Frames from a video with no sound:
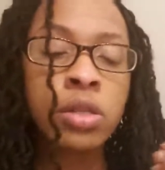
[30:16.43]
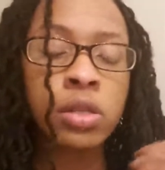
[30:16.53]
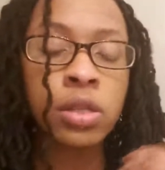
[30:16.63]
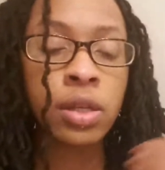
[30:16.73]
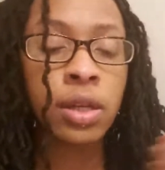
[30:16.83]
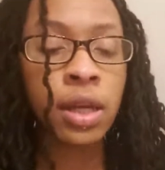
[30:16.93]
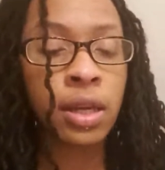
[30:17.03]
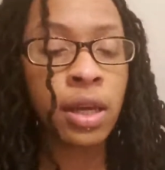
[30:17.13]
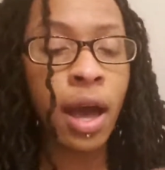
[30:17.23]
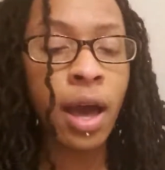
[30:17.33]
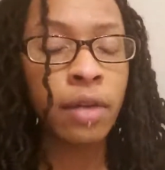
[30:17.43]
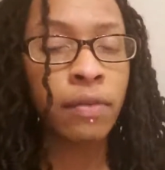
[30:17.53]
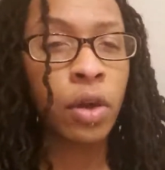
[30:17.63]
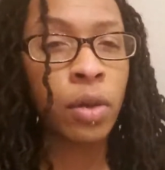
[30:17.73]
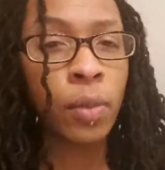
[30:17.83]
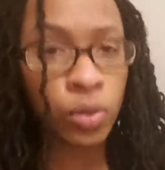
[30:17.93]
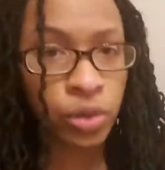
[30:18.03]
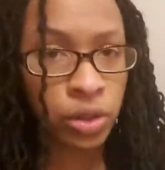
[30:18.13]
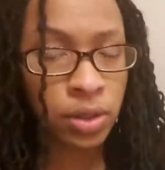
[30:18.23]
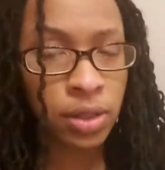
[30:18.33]
to getting out of your
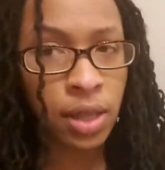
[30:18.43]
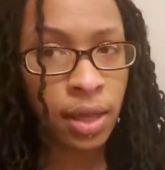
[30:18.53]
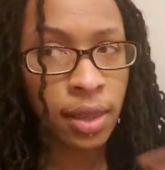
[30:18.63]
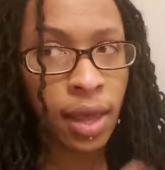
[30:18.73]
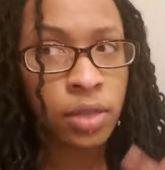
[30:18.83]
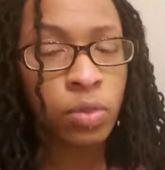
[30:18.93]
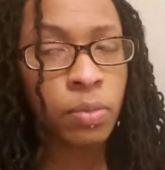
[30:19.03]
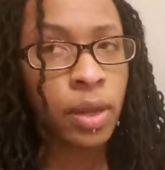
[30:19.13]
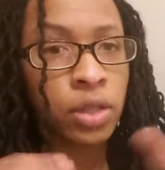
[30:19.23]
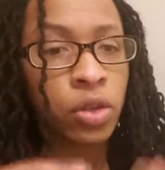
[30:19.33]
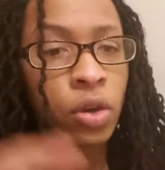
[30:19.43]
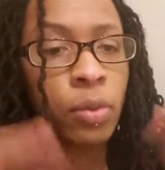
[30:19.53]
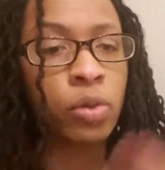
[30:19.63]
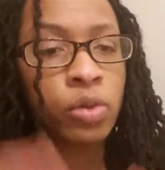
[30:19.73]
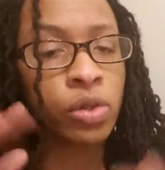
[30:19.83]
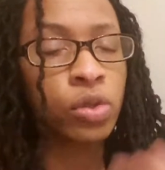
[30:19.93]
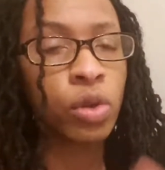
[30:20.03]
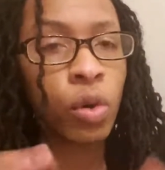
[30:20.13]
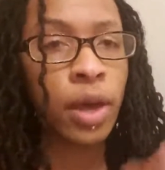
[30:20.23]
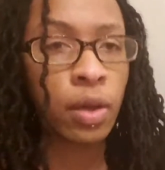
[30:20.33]
emotions. It's like that's what makes your emotions
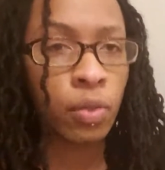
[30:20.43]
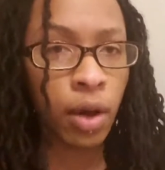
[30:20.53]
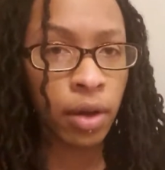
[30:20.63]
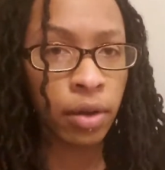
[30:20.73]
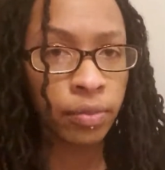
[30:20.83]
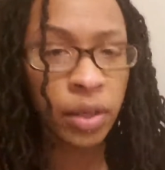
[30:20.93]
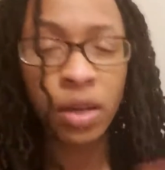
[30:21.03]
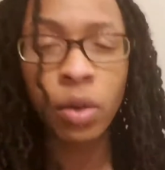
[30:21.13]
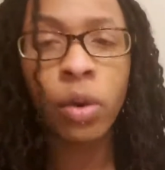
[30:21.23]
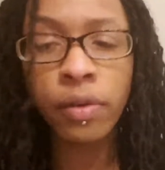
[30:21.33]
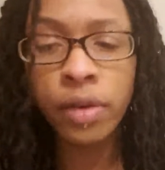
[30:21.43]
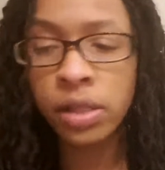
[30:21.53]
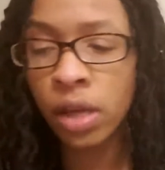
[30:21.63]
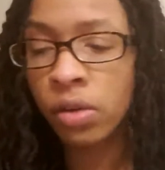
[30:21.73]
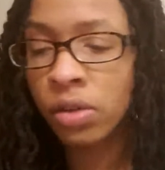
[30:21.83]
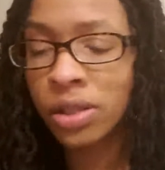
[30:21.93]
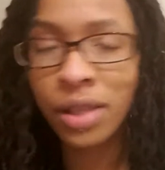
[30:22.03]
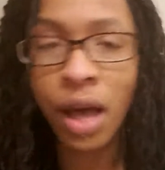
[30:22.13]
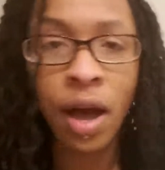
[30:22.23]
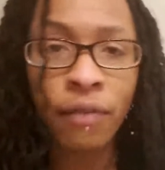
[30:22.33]
go haywire. And Aquarius, I know this
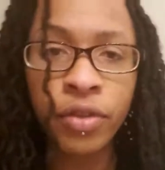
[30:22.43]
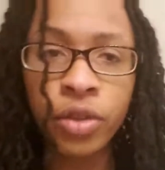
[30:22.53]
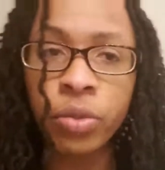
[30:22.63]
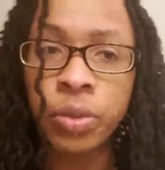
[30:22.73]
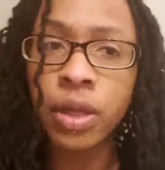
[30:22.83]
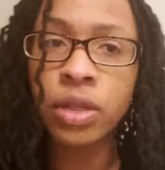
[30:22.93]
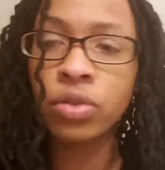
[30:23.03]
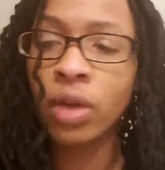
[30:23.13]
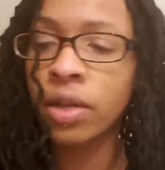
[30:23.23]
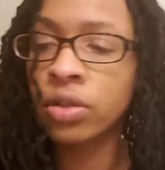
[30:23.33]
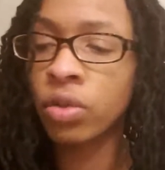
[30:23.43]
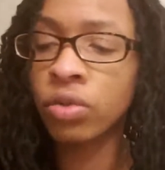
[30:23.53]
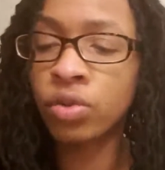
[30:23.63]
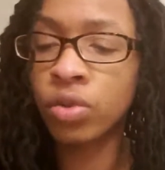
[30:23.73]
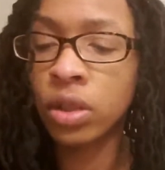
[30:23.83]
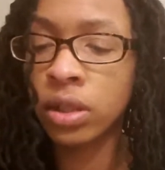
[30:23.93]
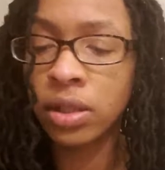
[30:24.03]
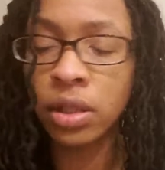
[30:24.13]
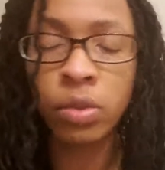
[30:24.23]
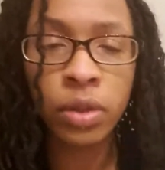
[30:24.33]
is odd for you because you guys don't usually
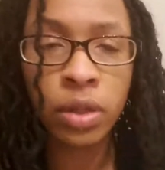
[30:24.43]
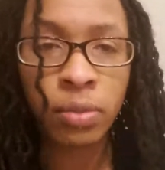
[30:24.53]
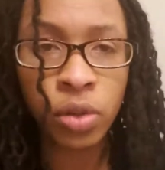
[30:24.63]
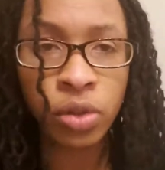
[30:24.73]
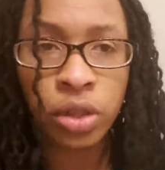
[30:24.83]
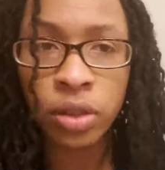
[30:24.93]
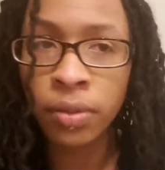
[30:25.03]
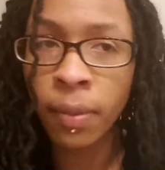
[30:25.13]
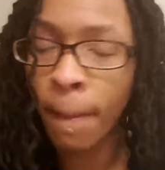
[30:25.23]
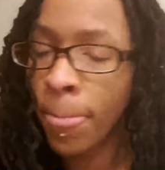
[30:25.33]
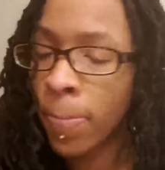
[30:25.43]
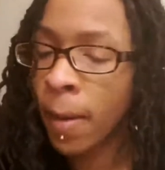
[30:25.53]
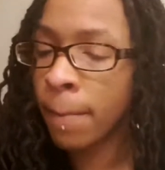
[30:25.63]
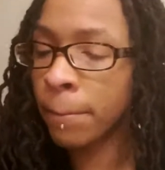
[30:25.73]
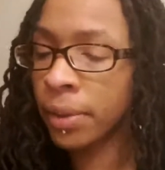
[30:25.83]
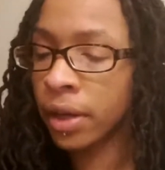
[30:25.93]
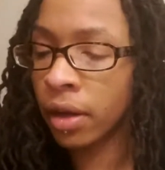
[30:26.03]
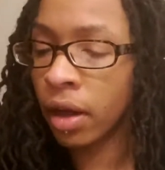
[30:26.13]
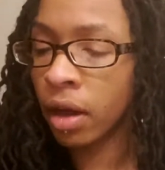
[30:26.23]
deal with emotion, but